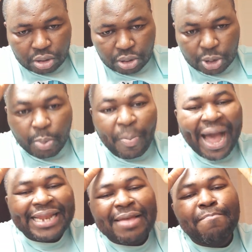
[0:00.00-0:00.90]
to
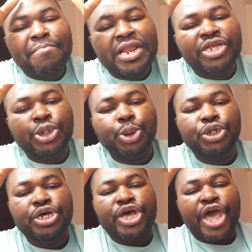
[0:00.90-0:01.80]
buy the
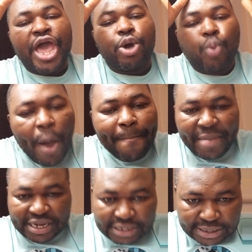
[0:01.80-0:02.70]
military
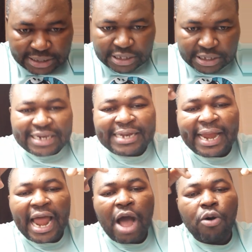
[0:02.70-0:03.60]
equipment
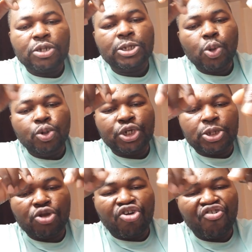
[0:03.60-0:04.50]
that our soldiers
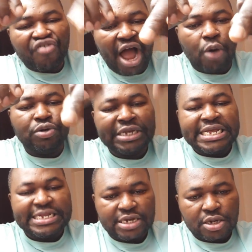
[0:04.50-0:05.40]
on the ground
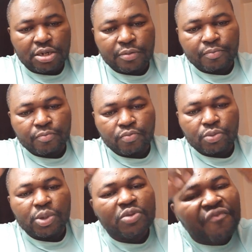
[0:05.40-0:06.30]
need to